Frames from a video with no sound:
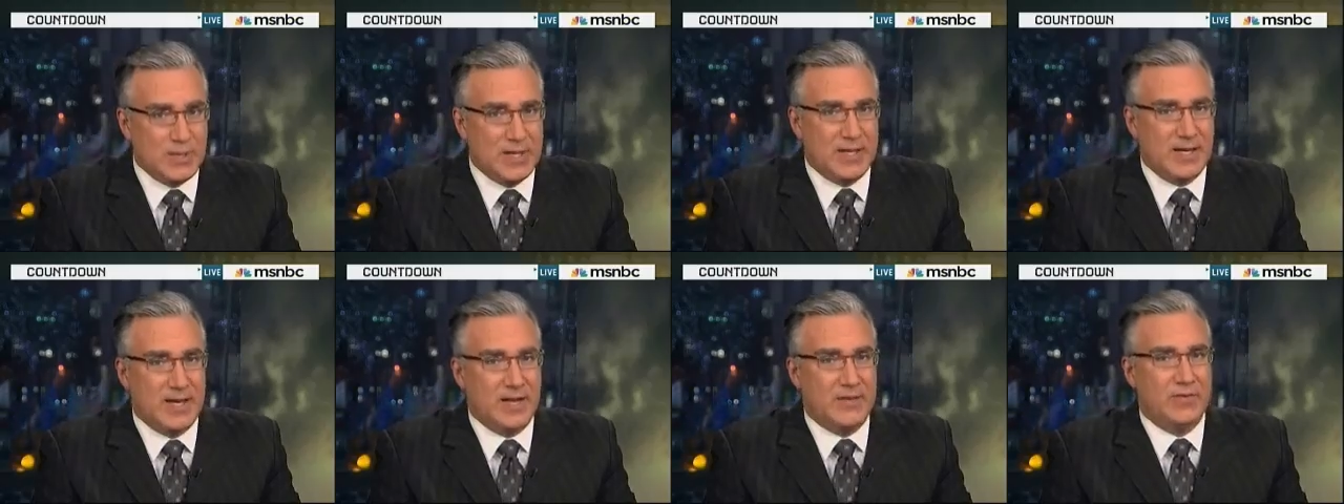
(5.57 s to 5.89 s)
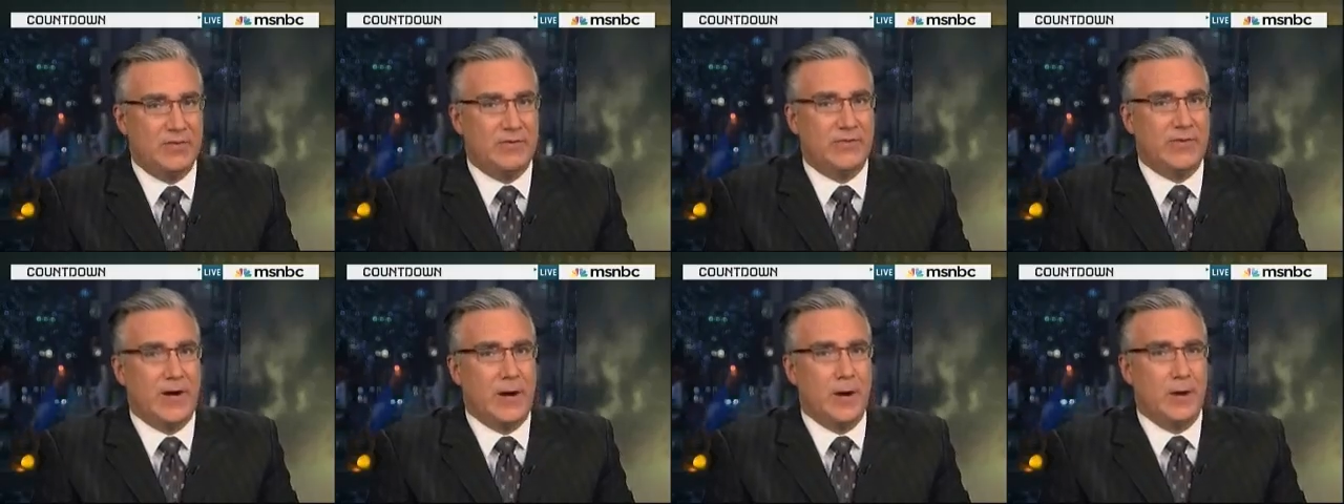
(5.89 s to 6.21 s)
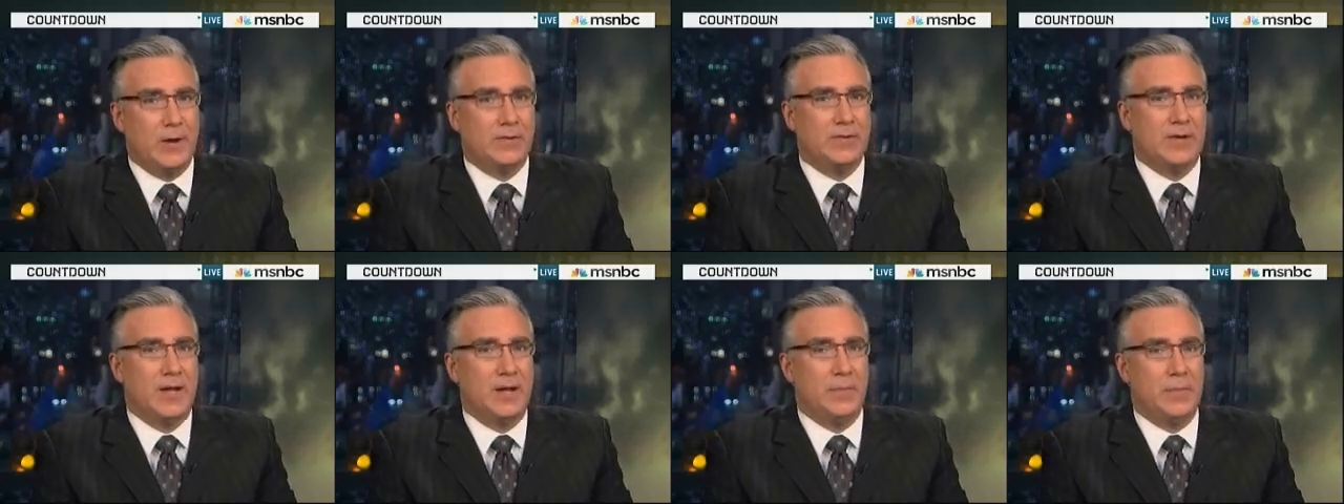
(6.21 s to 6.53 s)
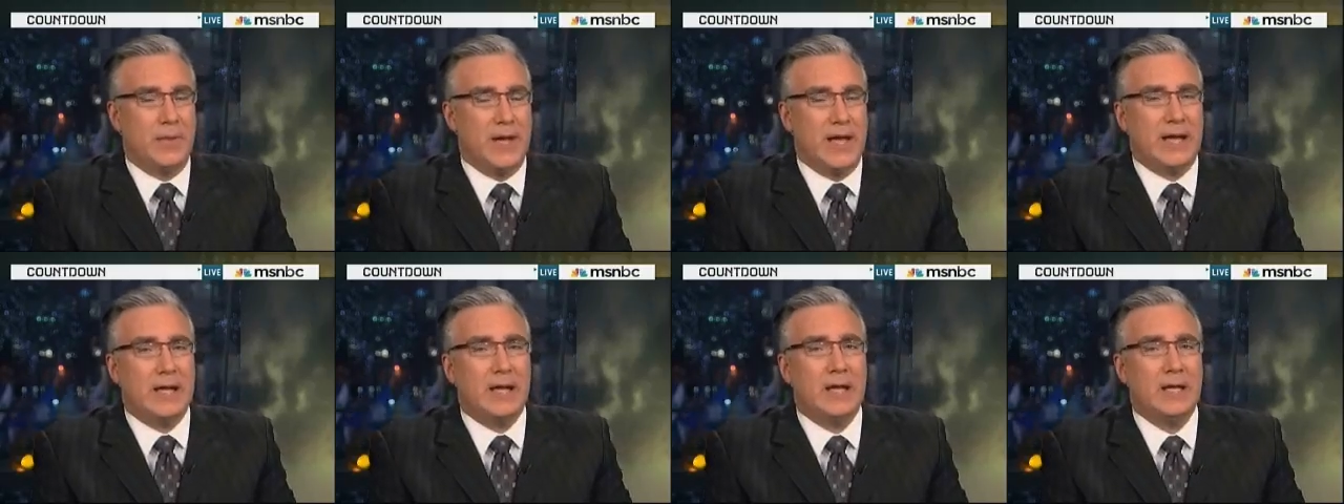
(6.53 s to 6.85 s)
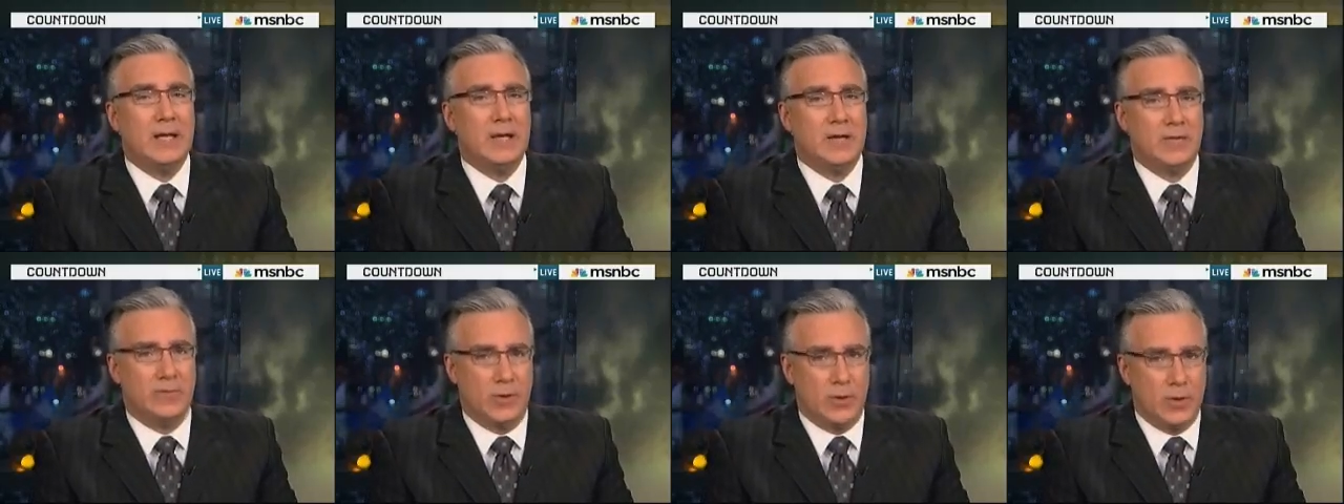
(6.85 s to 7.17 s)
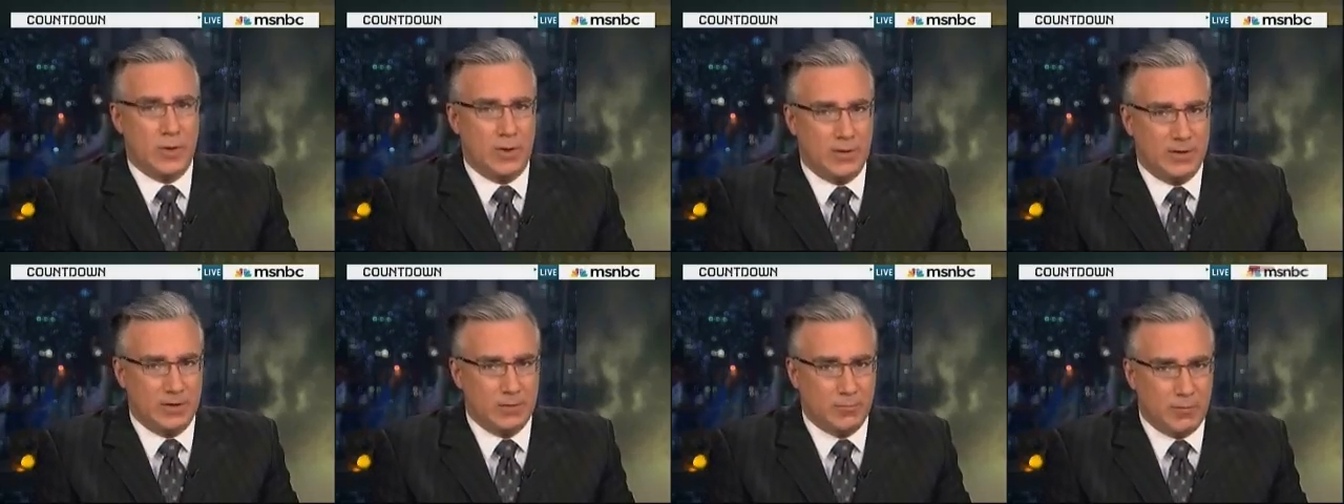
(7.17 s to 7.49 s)
without having fired Glenn Beck for
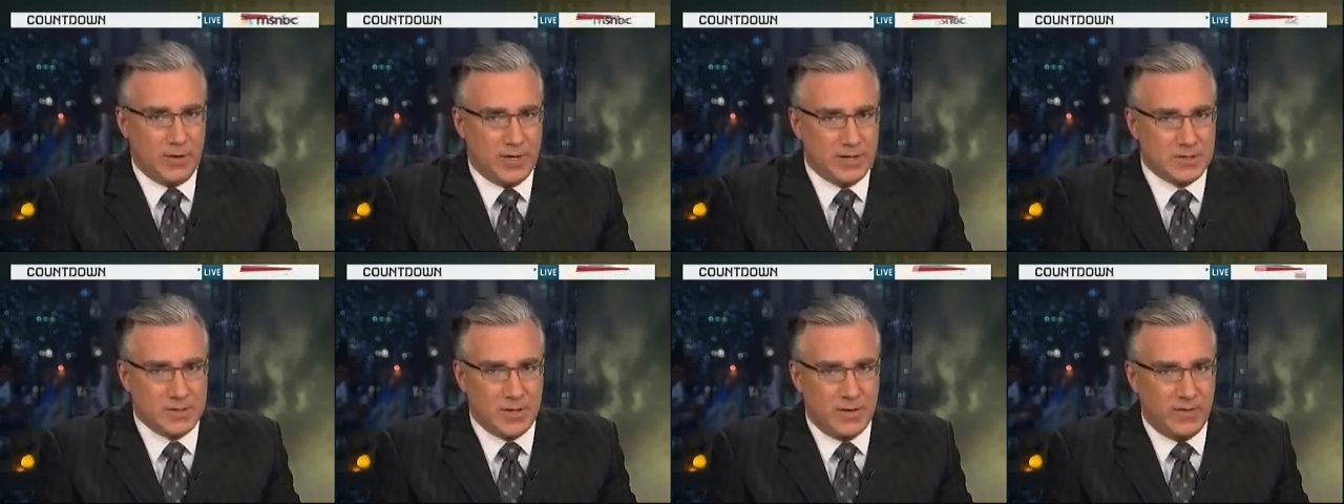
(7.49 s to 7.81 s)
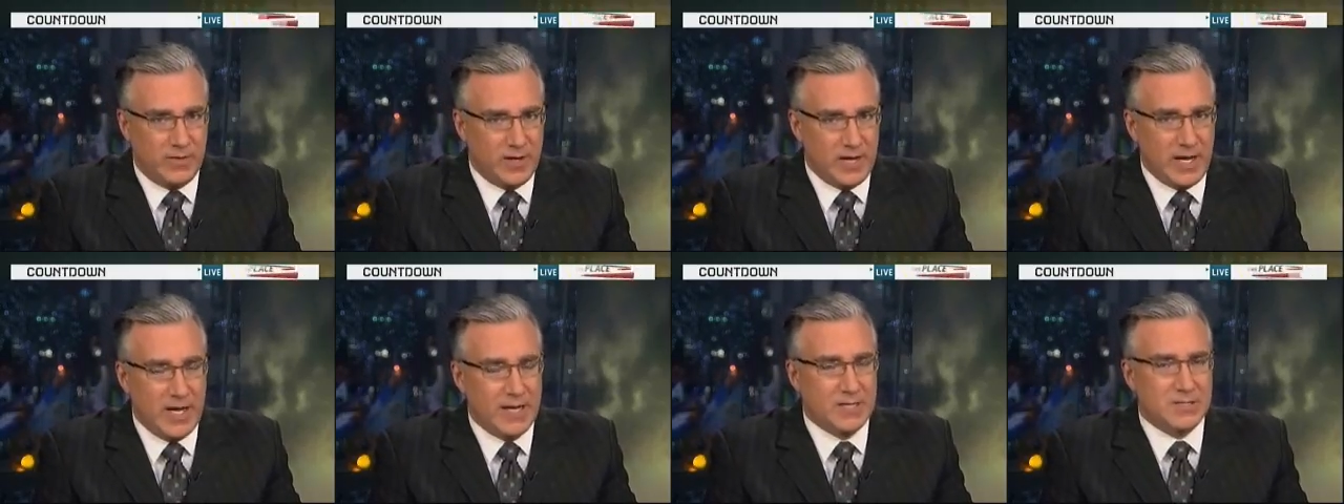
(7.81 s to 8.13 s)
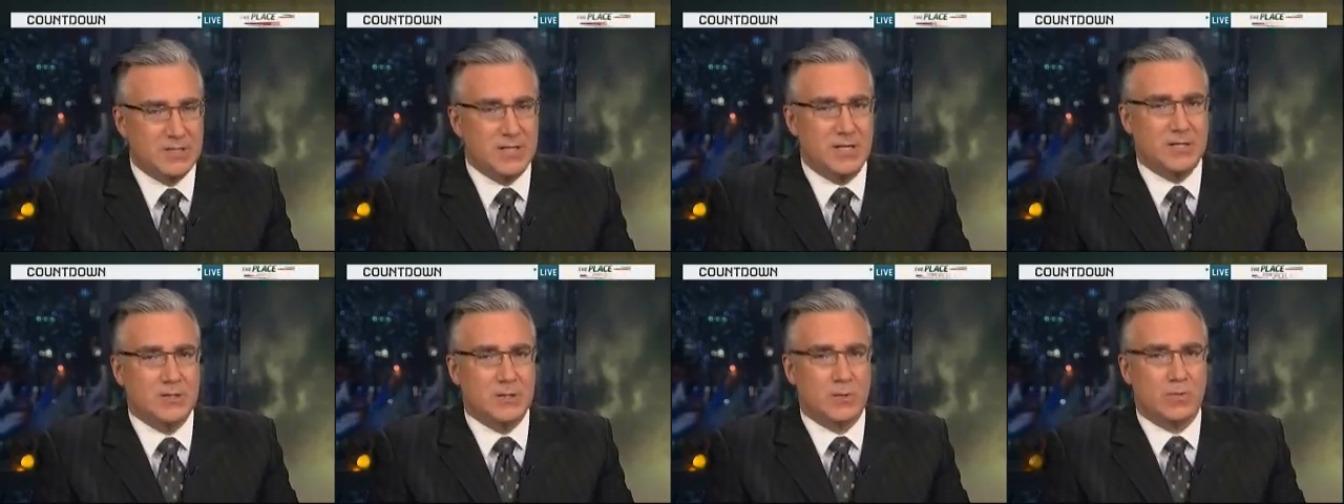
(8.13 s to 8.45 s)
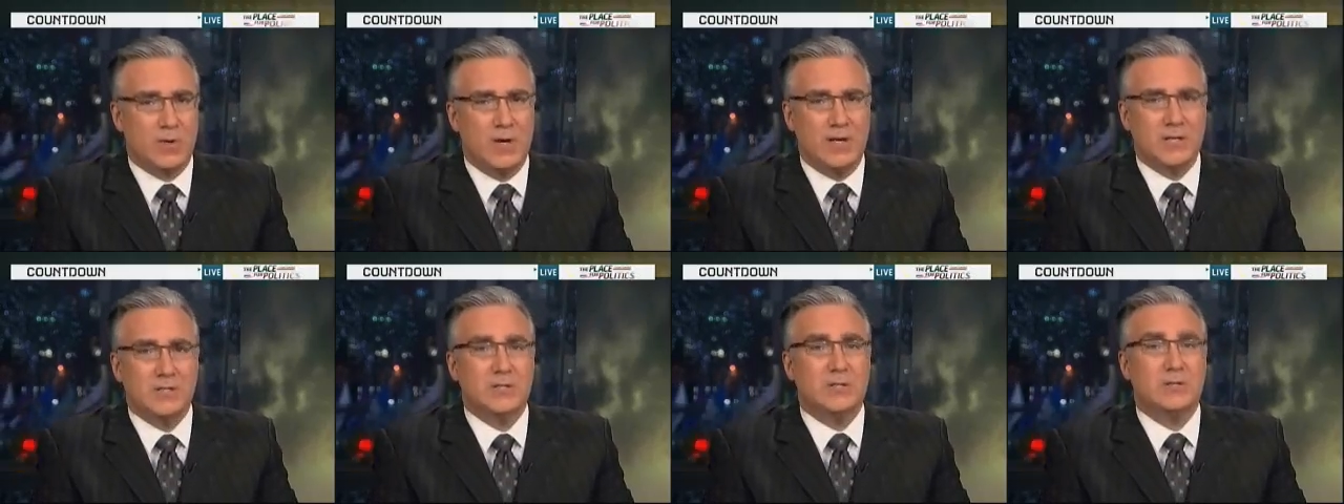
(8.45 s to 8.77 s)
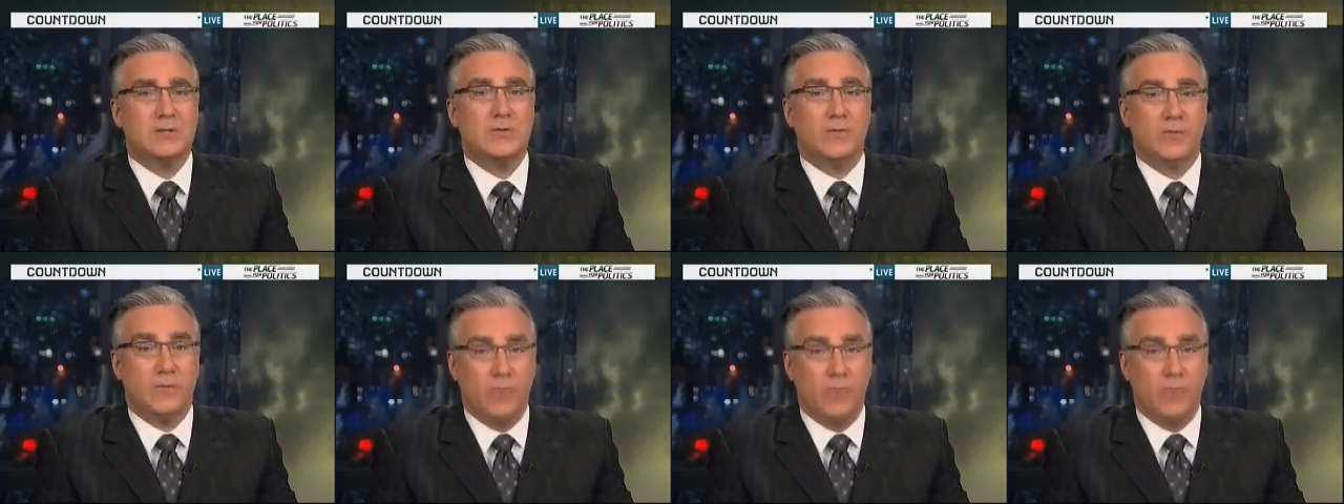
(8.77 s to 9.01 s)
calling the President of the United States a racist.